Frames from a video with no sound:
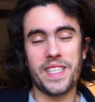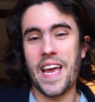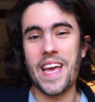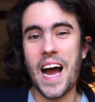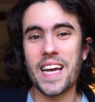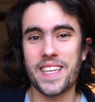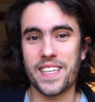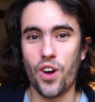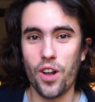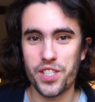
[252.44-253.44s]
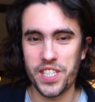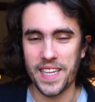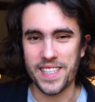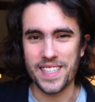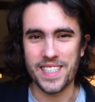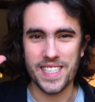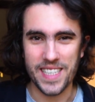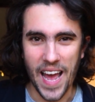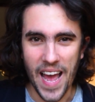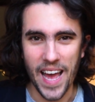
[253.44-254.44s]
AI technology that can
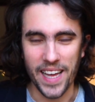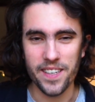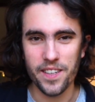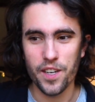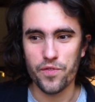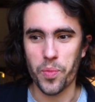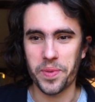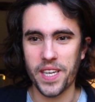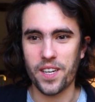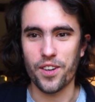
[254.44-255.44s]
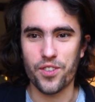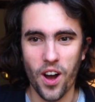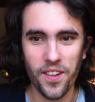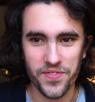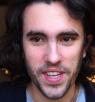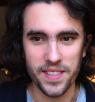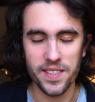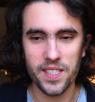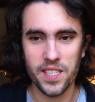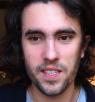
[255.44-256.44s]
scan for particular
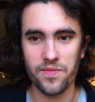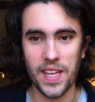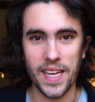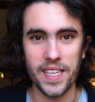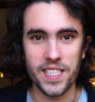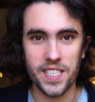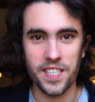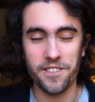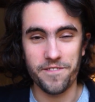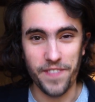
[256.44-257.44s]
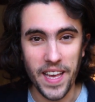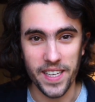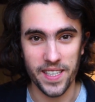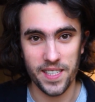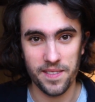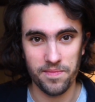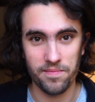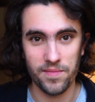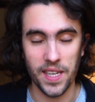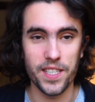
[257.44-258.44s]
content that is fake,
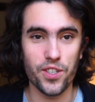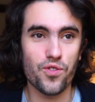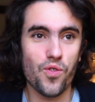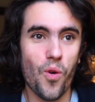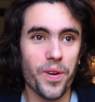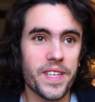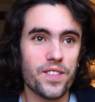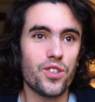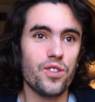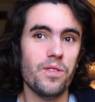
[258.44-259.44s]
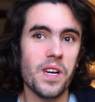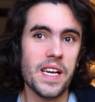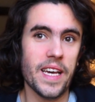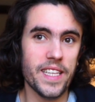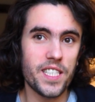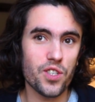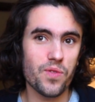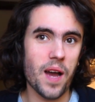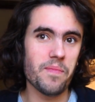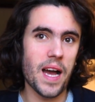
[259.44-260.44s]
that is, according to
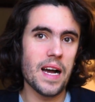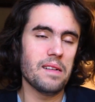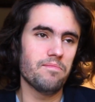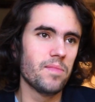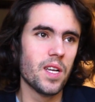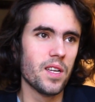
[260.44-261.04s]
Instagram and